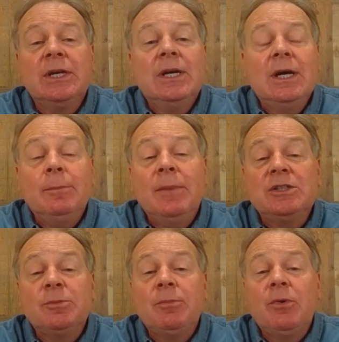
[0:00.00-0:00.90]

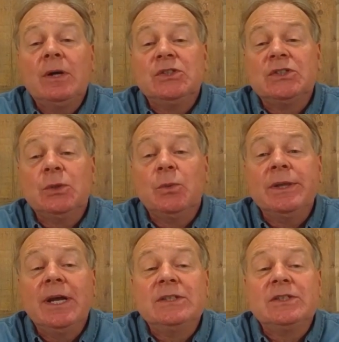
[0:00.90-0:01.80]
multiple projects and would
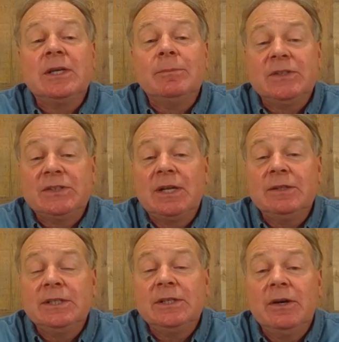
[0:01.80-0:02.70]
like some
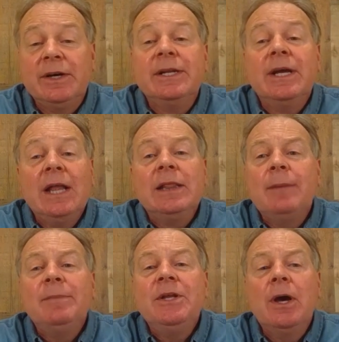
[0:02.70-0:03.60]
consulting on,
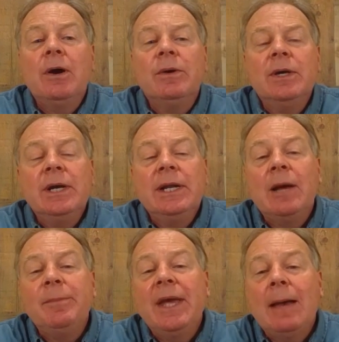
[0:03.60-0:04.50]
let me know and I'll
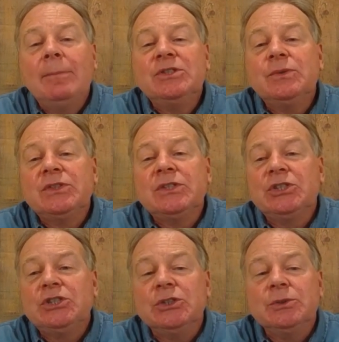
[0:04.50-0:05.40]
be happy to
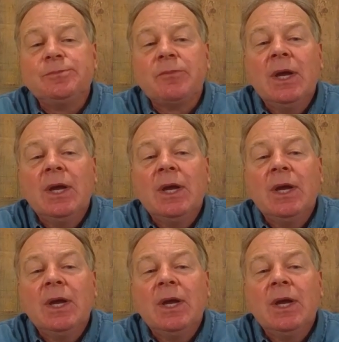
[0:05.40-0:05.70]
assist you.